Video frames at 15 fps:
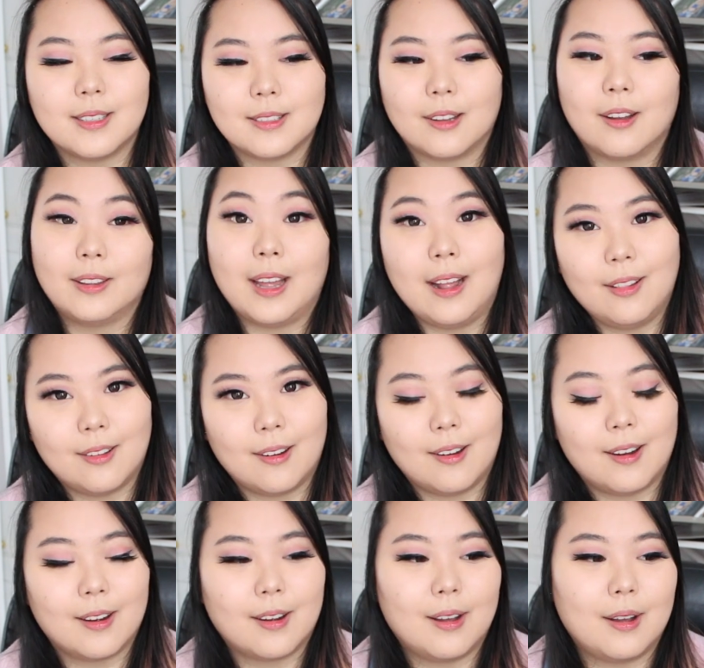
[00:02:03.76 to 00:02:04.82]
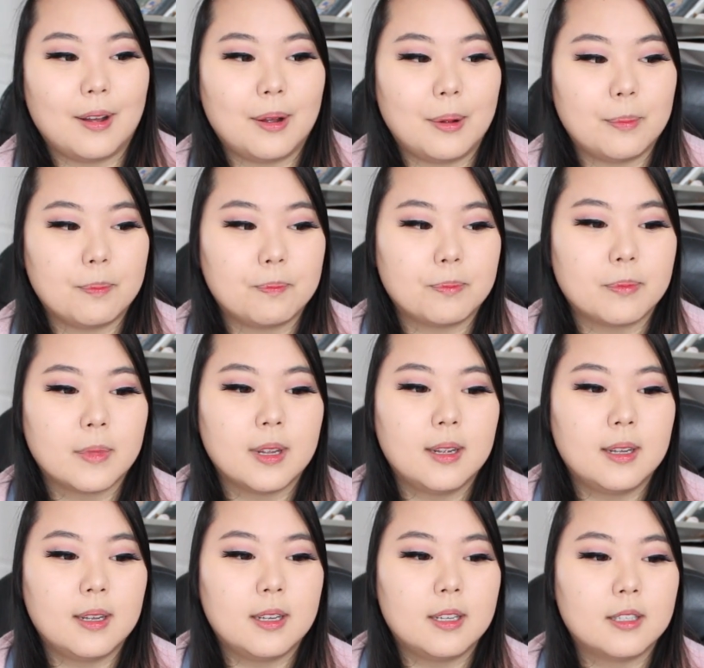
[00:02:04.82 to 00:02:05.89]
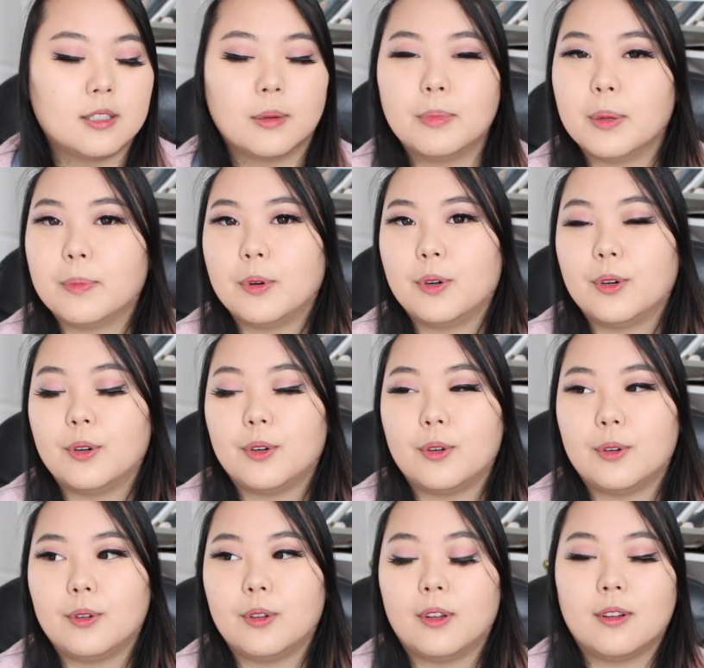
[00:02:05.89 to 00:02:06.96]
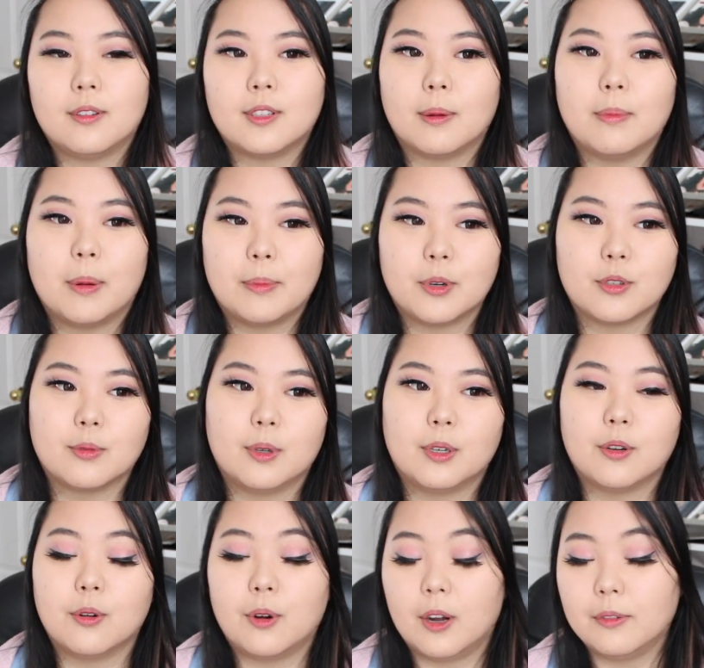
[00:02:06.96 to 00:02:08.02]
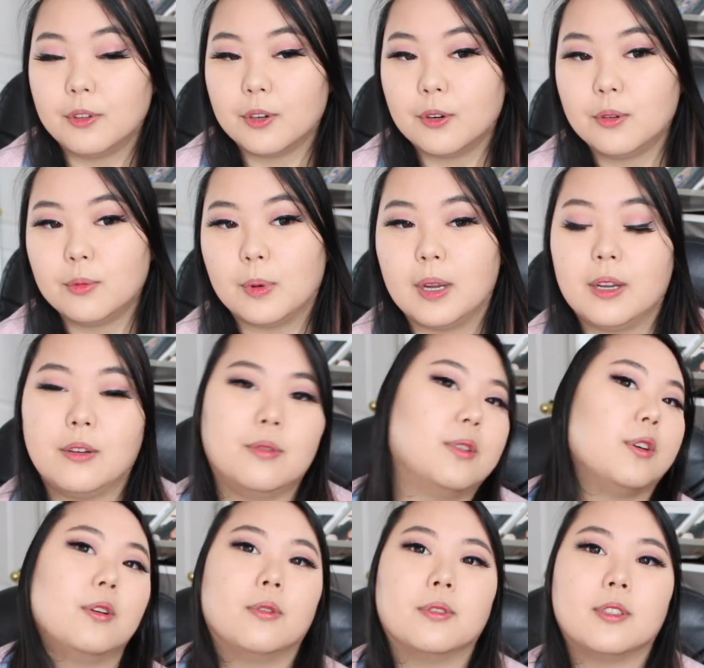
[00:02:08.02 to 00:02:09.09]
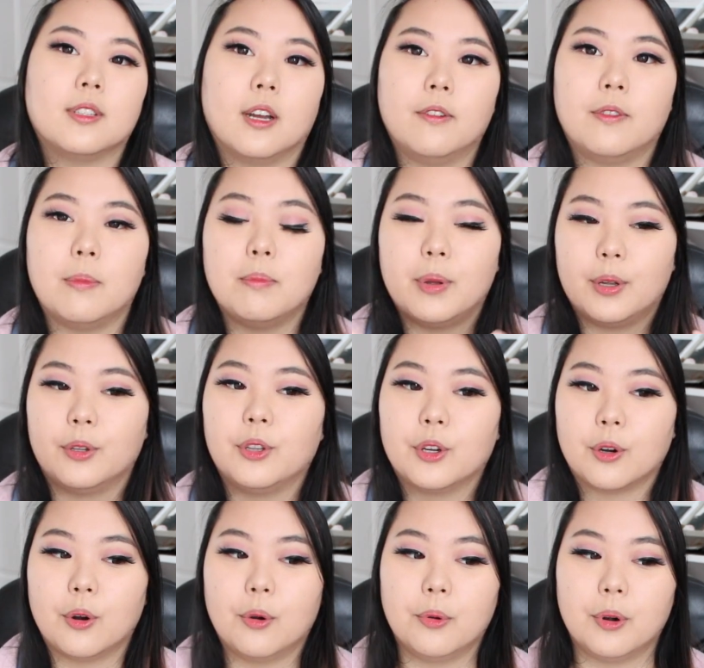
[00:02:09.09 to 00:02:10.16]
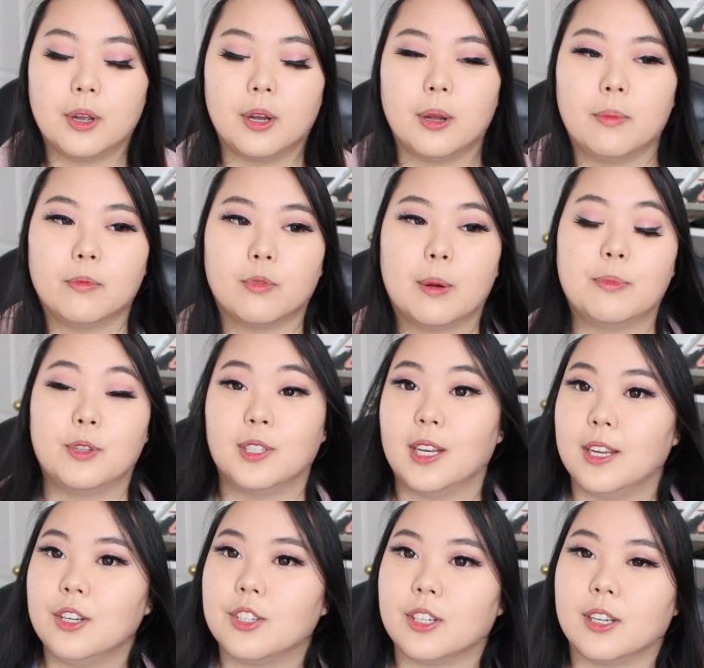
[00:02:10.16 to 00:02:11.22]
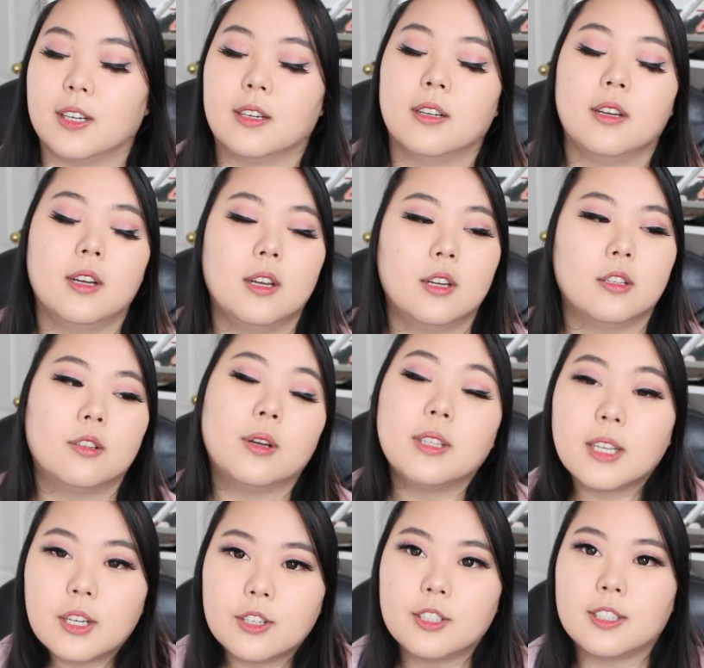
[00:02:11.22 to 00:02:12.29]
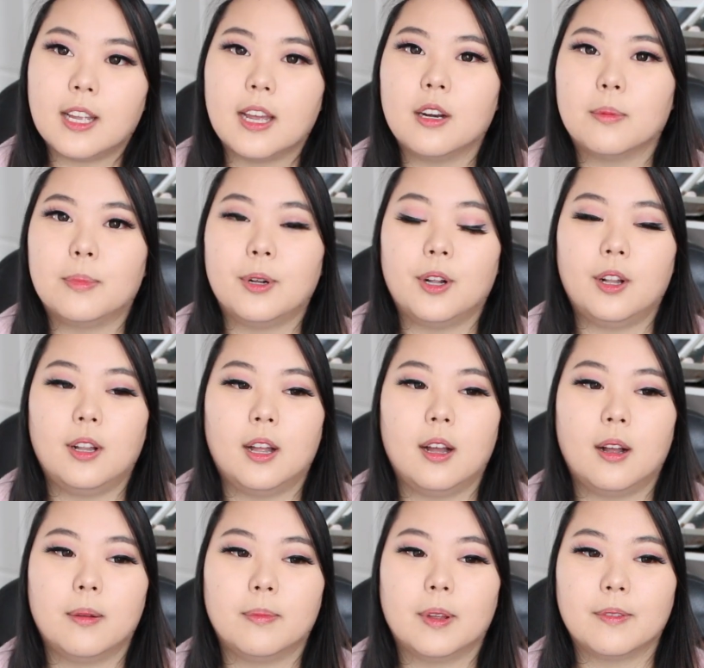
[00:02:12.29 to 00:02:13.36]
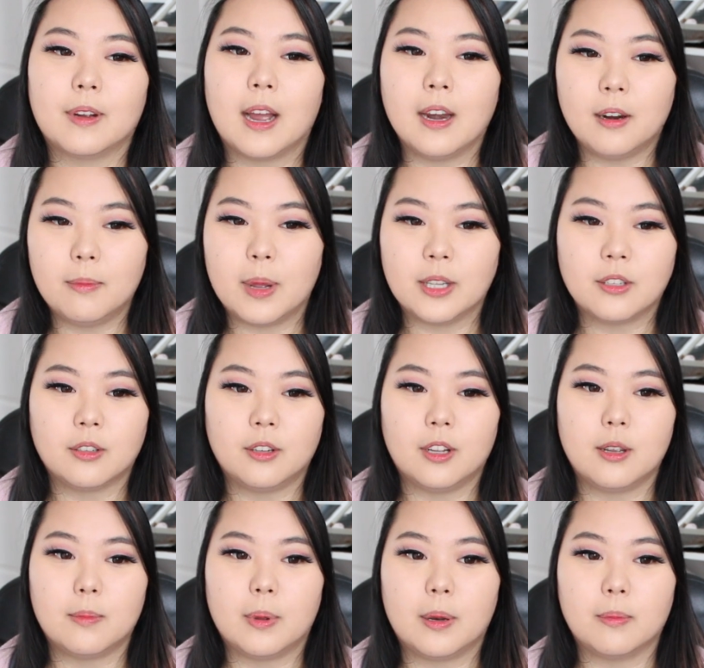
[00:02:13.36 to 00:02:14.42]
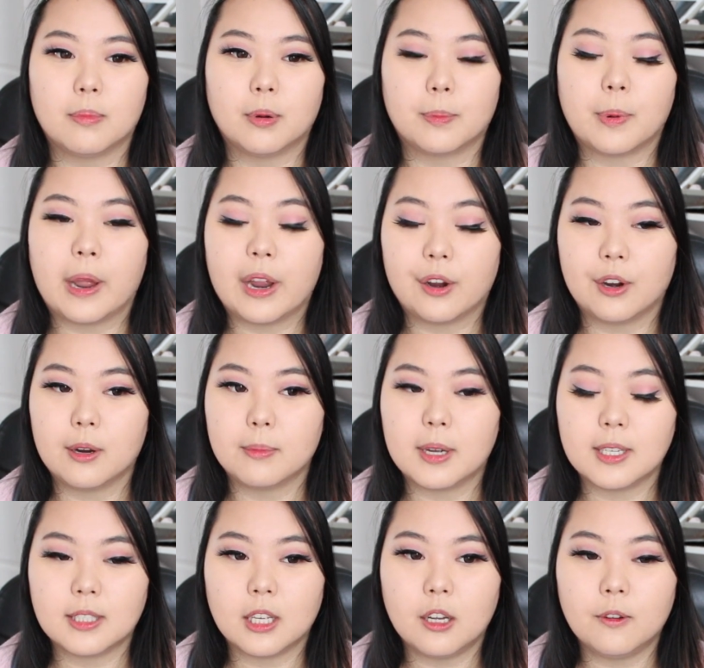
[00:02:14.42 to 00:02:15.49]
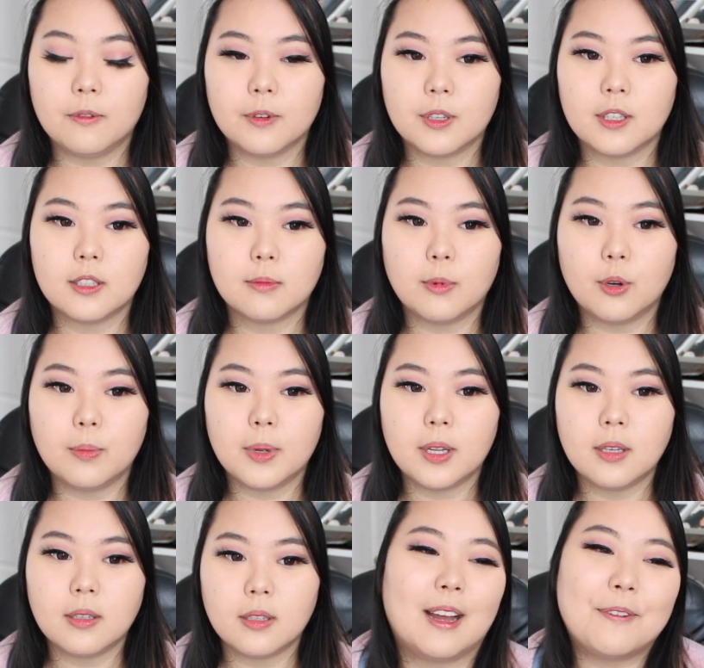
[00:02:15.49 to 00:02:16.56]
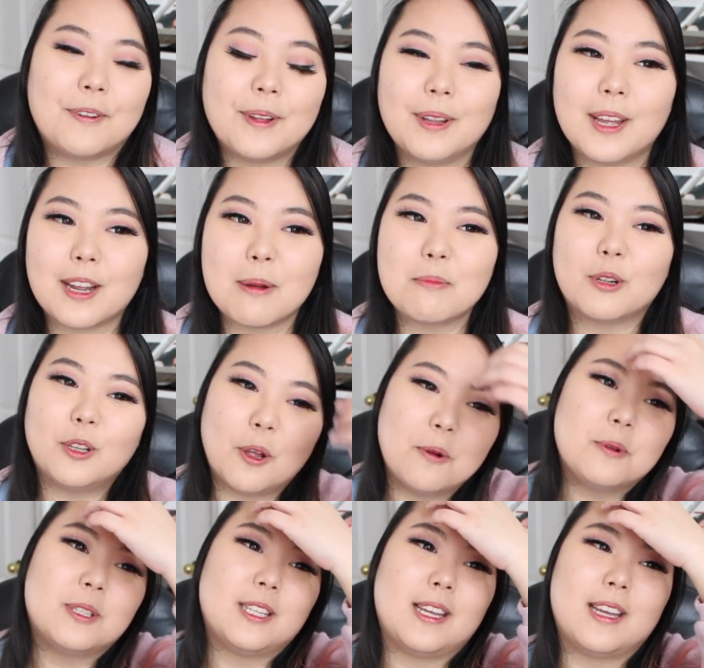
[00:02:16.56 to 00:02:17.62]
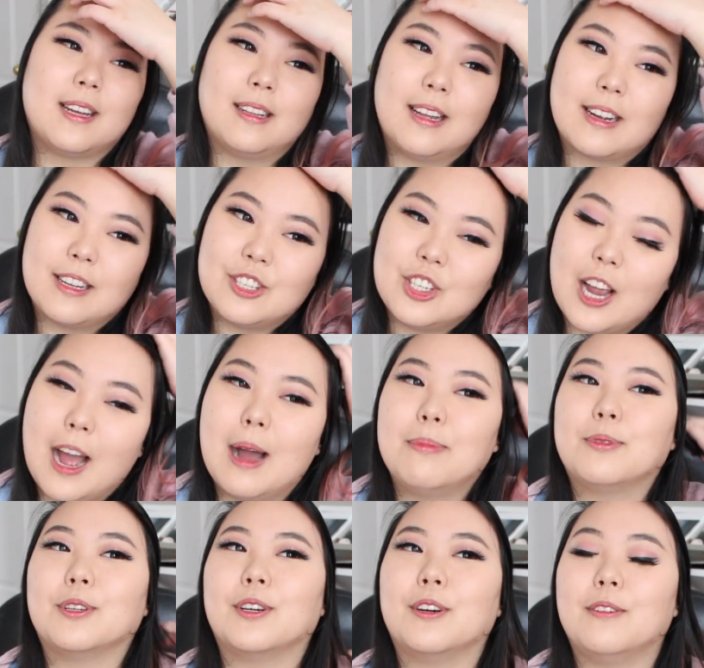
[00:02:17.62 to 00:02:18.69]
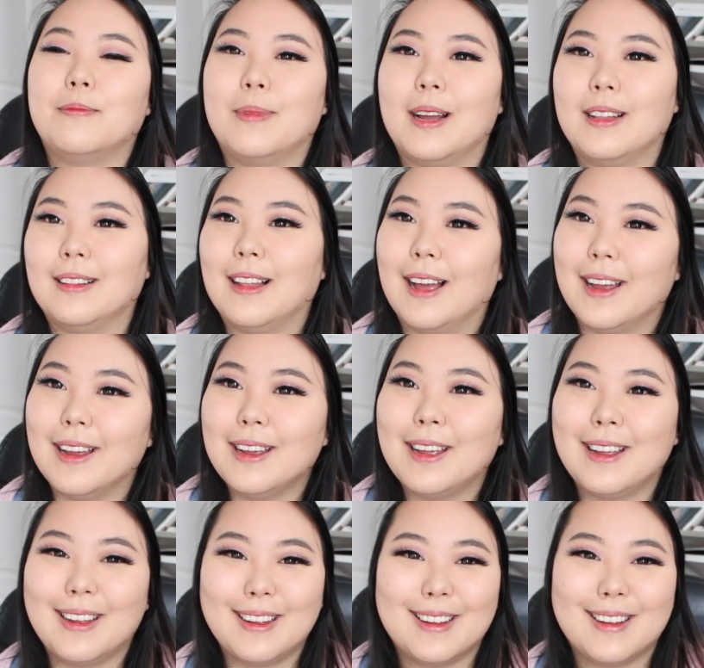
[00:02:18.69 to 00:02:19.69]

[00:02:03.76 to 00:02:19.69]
is not that long. Some members want to go off their own way and do their own stuff and build their own reputation, so it's understandable. I've kind of mentally been preparing myself for this moment. I feel like I'm closing like a chapter of my life